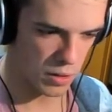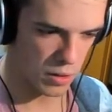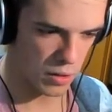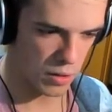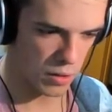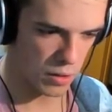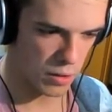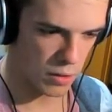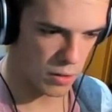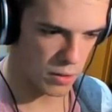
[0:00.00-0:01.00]

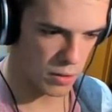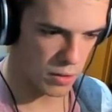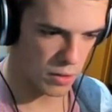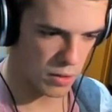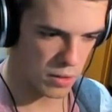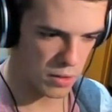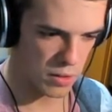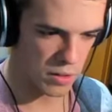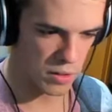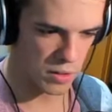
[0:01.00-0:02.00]

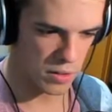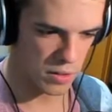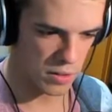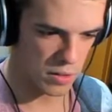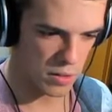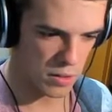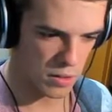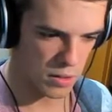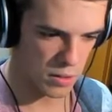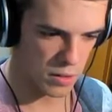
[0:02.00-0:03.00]

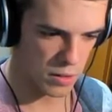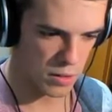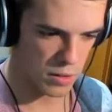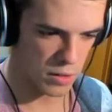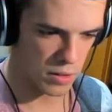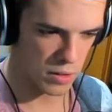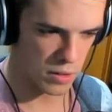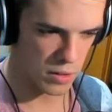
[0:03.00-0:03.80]
No one is speaking in this clip.